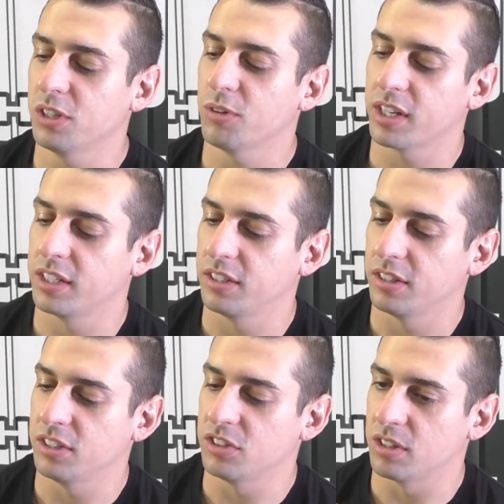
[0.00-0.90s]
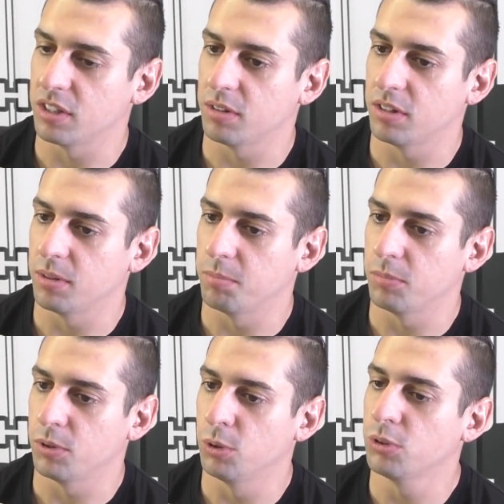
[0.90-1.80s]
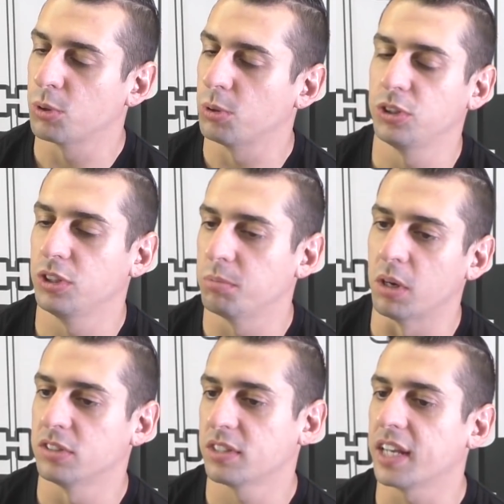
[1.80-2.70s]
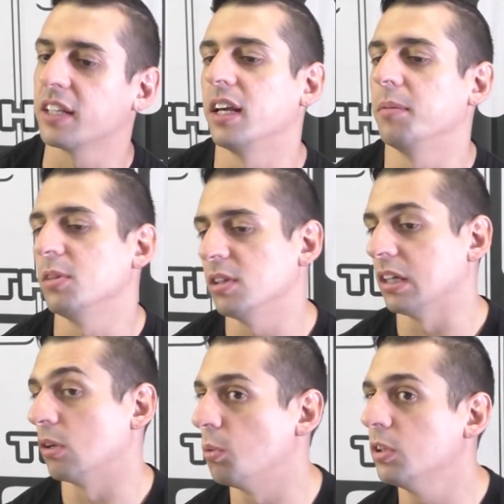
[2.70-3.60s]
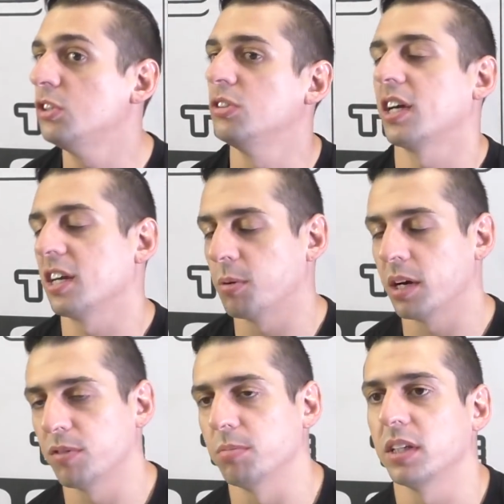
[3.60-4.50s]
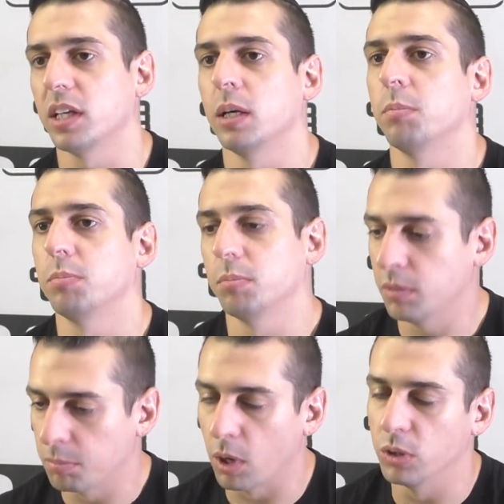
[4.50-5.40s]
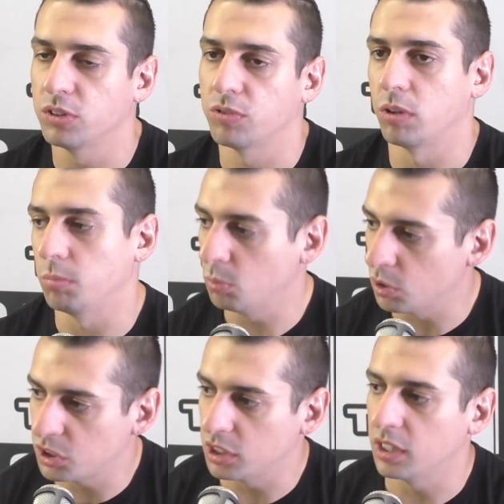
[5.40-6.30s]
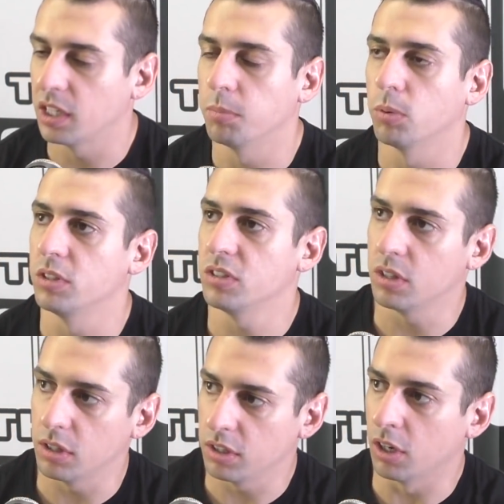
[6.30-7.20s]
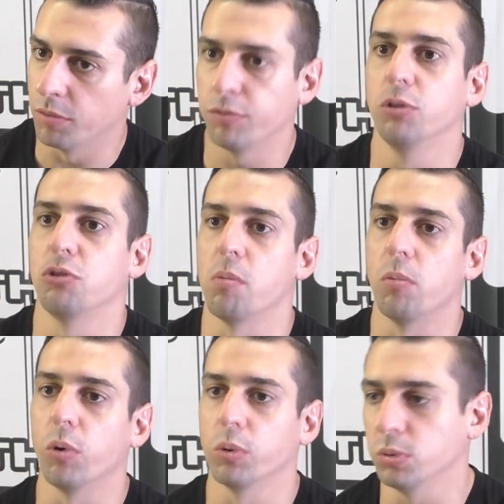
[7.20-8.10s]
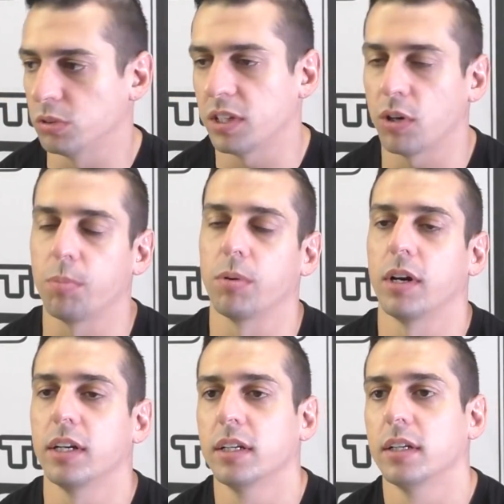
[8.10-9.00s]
do you reckon is the who taught you the most at camp? Do you think, or what did you take away from the camp the most from watching the other boys, the future immortals and that operate?